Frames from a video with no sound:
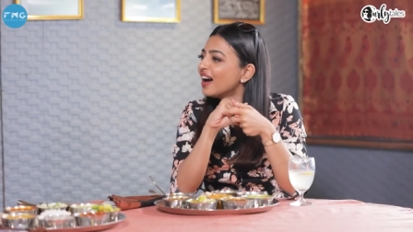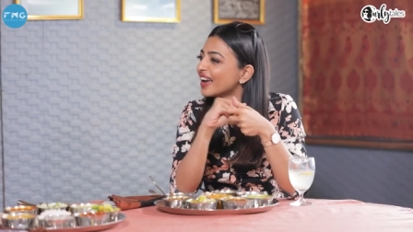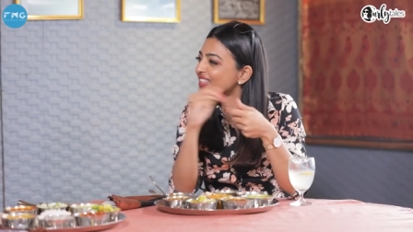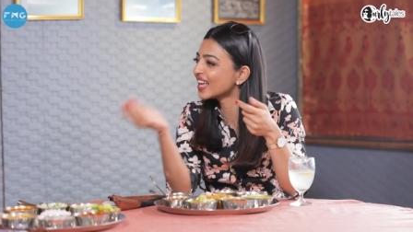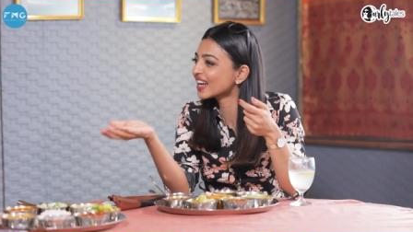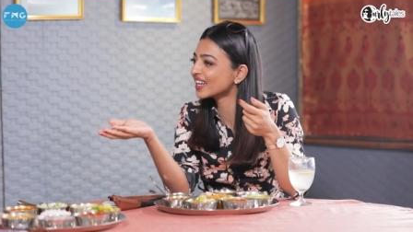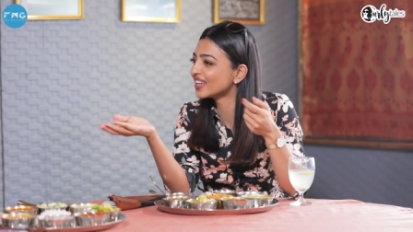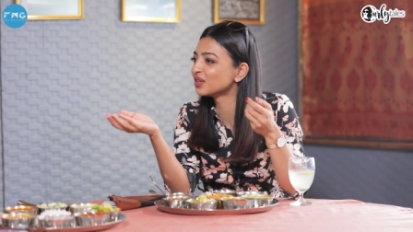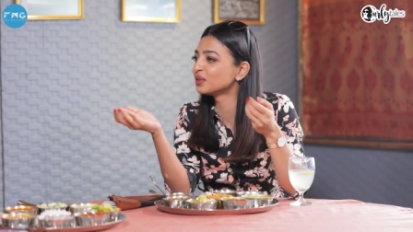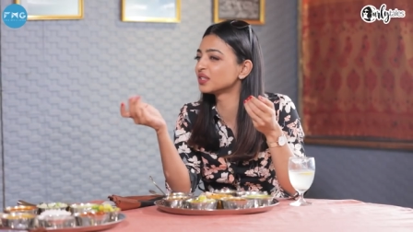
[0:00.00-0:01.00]
word. Exactly.
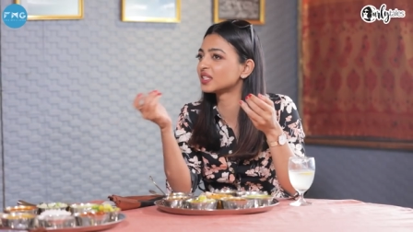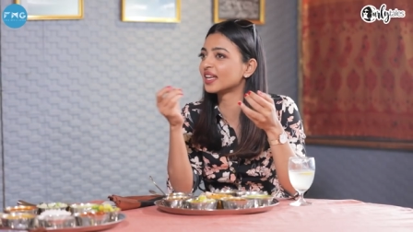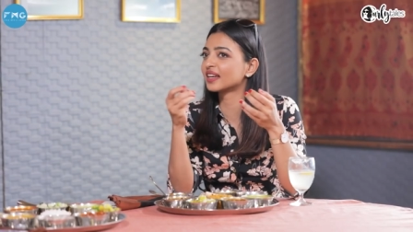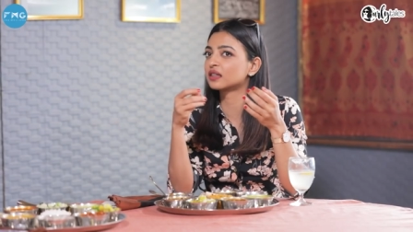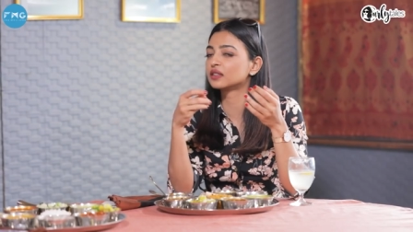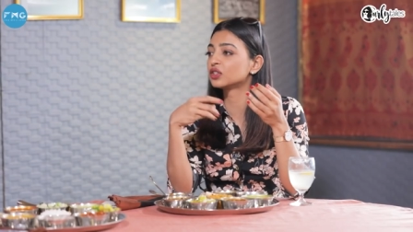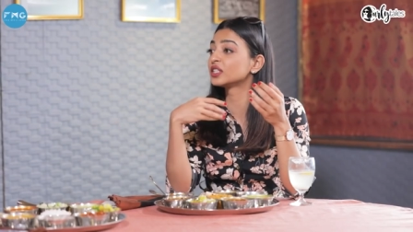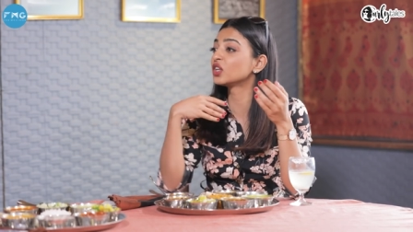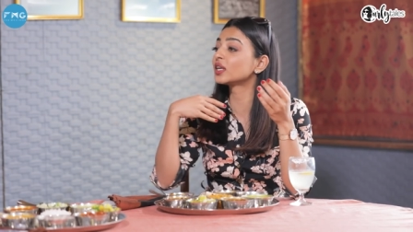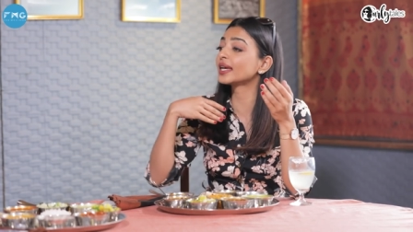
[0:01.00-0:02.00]
I don't use it like...
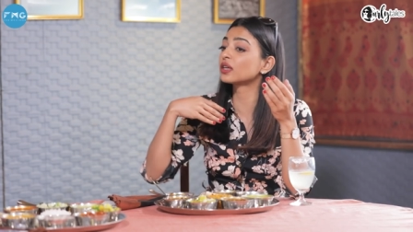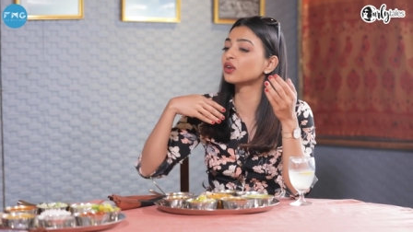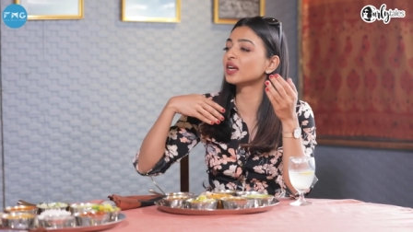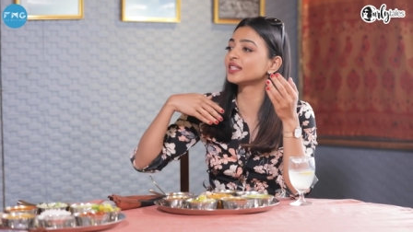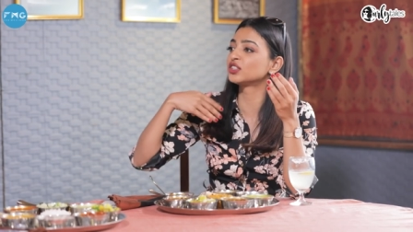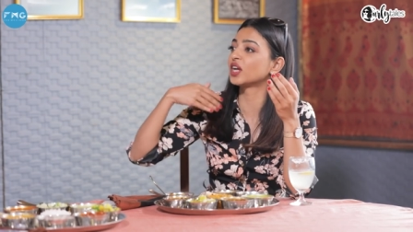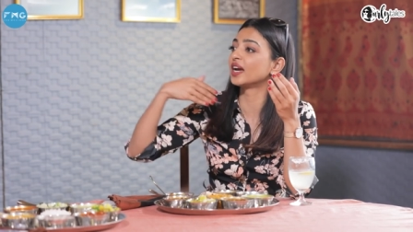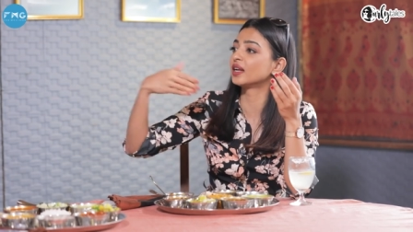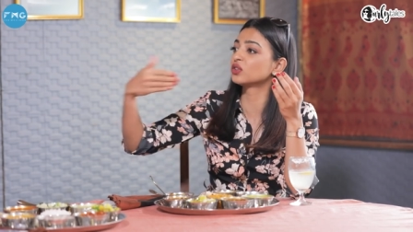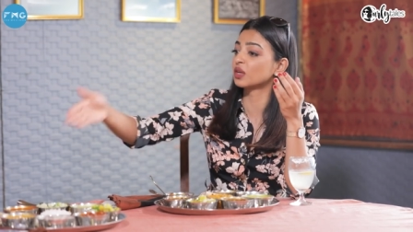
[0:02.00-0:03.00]
It's not like... You can't say chaila